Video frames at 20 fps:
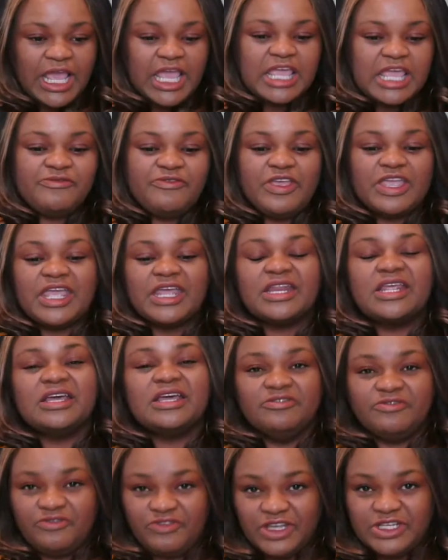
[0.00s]
If he can
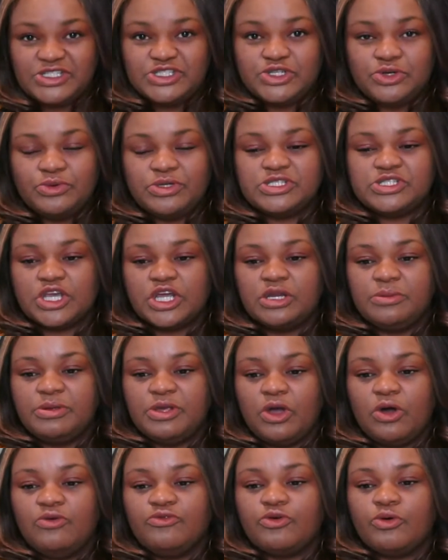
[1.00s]
convince you, it's going to
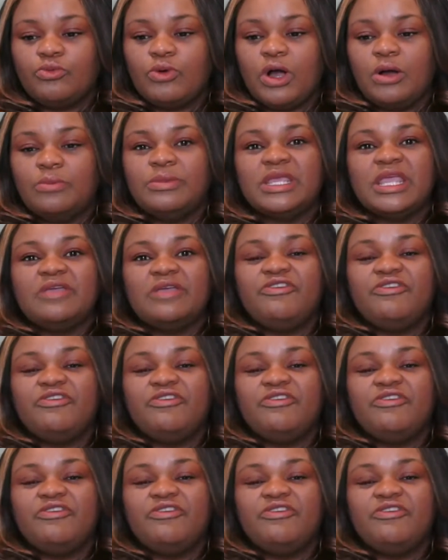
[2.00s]
be overwhelming.